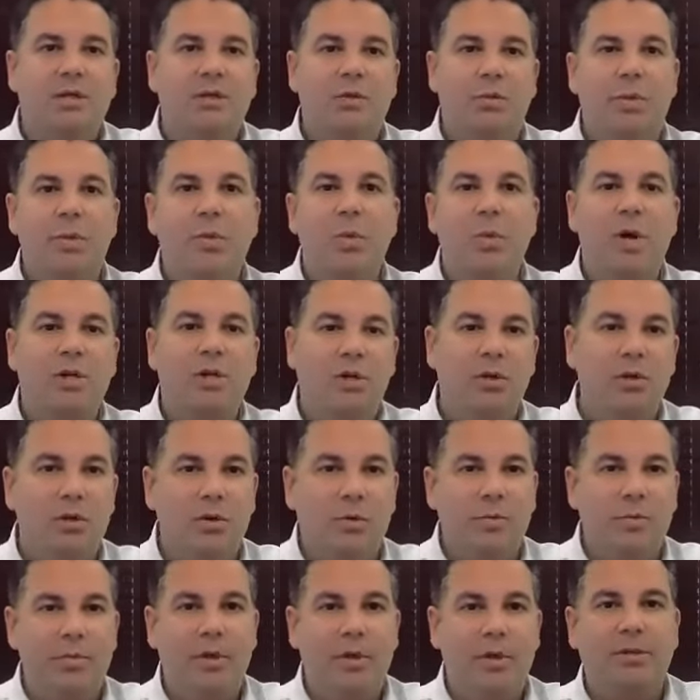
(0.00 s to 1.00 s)
We want you
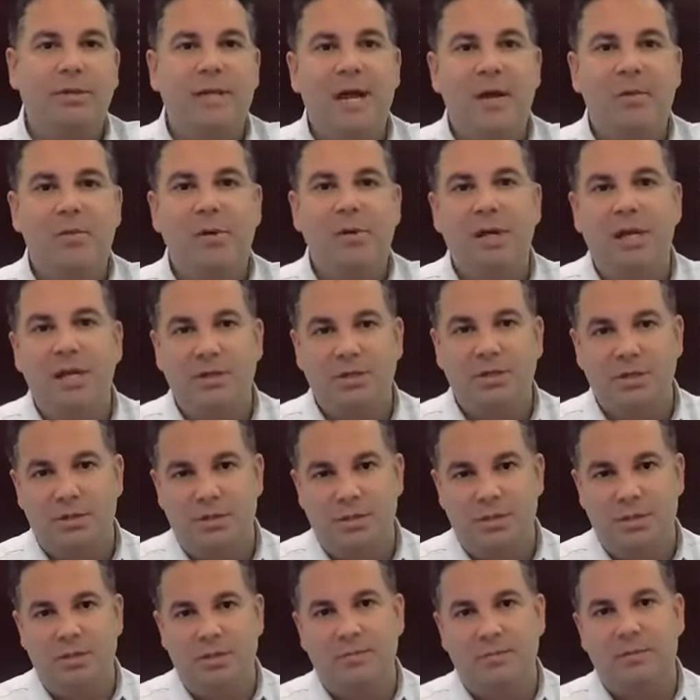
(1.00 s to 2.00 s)
to build that
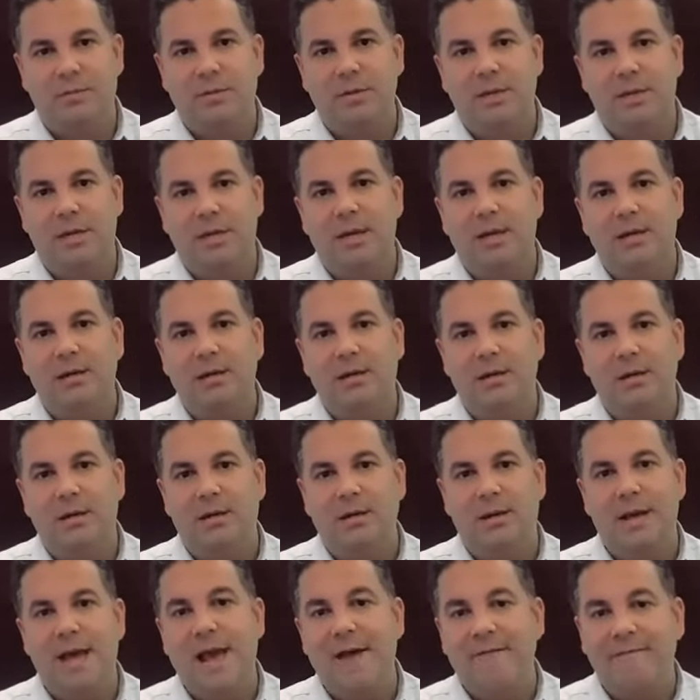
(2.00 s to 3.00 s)
relationship and
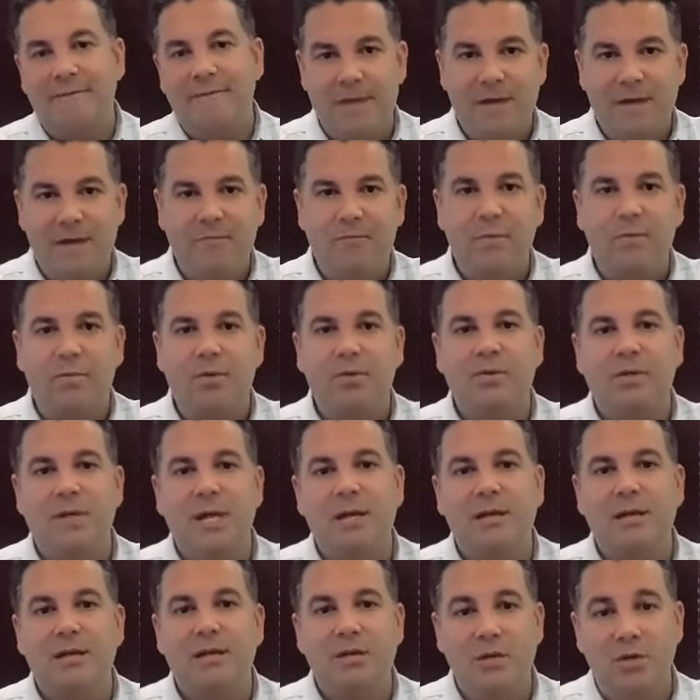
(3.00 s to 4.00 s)
and have them
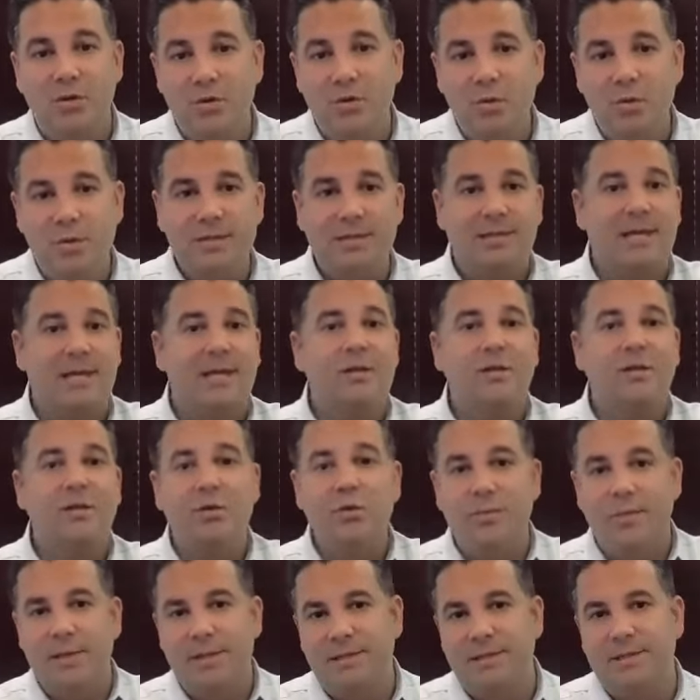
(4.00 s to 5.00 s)
represent you and send
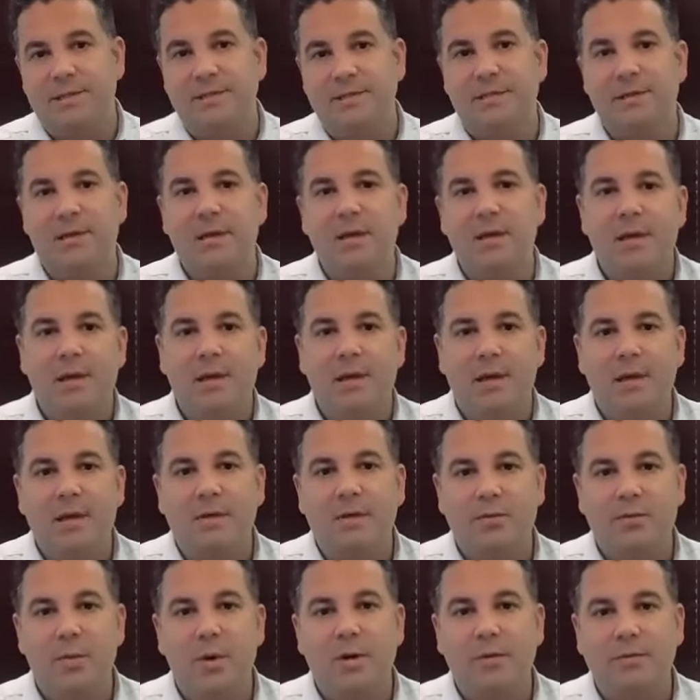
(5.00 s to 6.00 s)
you business
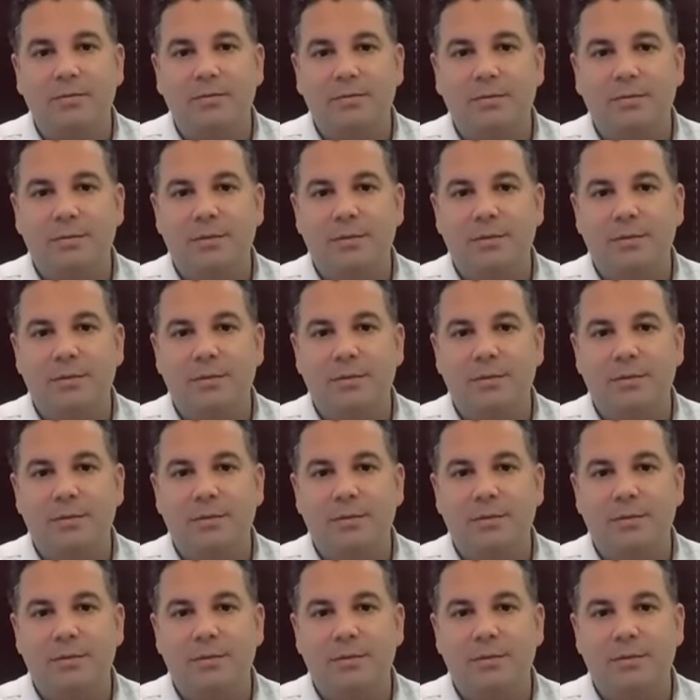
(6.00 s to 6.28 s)
as well.